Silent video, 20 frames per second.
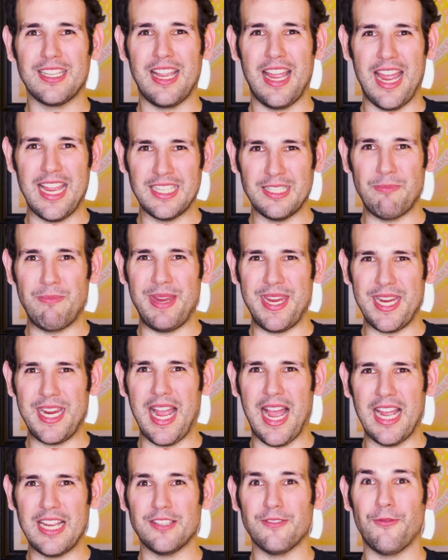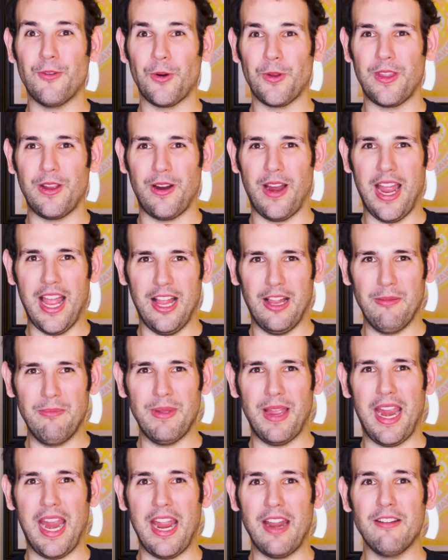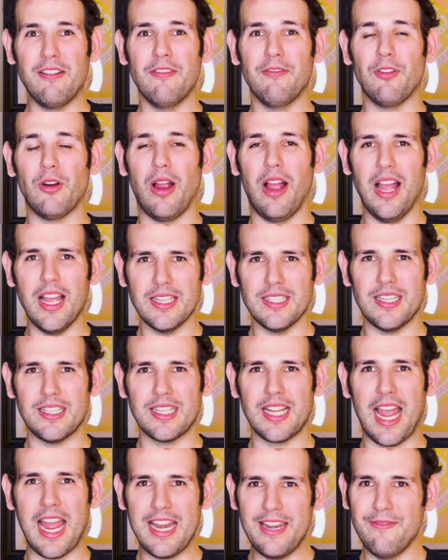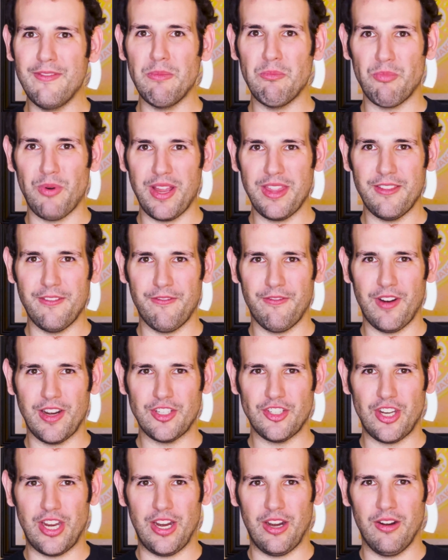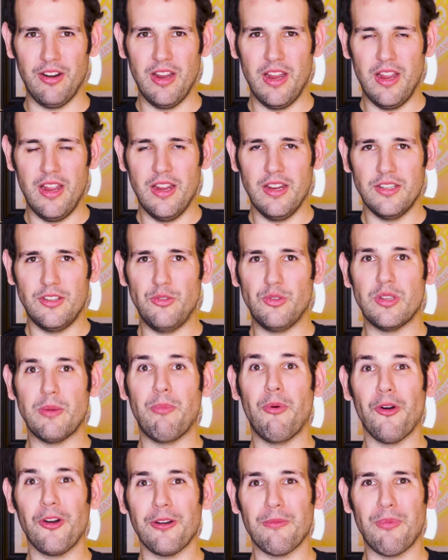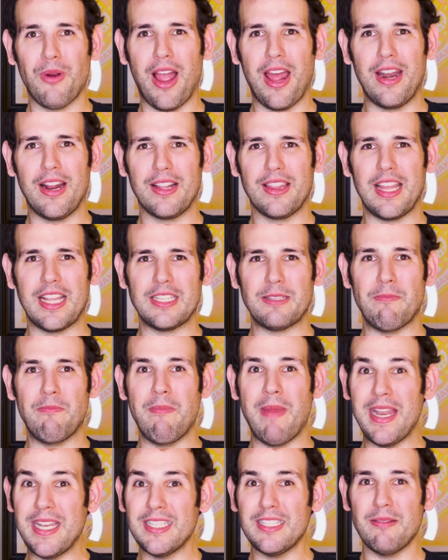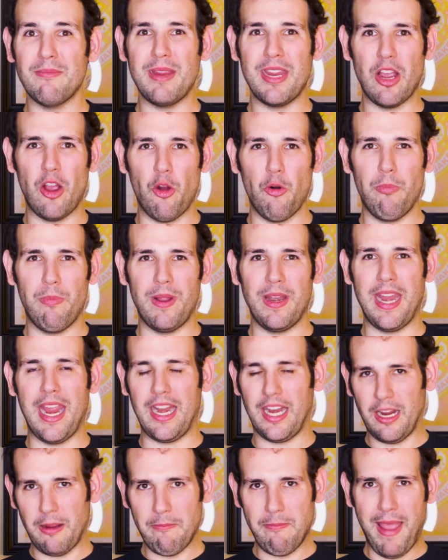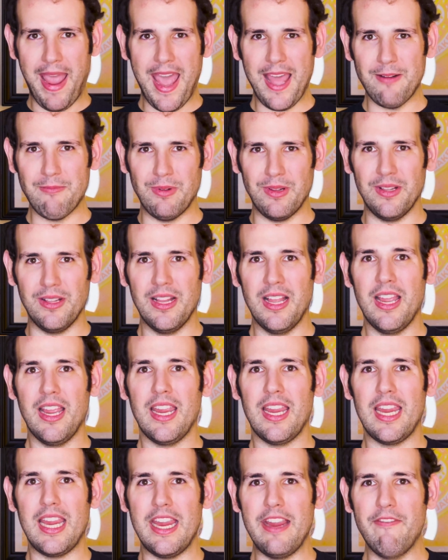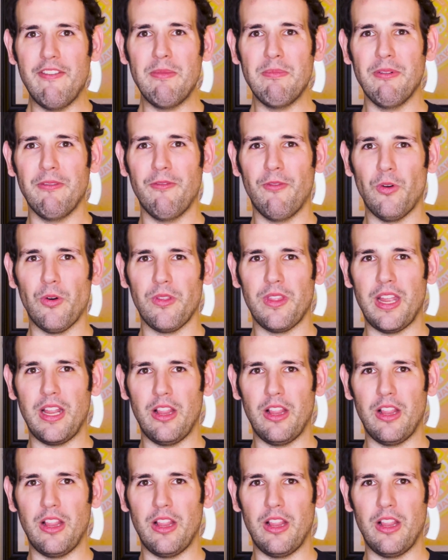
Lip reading: SB guys for their help, and for us, it's kind of a breath of fresh air to support a product that's meant to be open and compatible even before they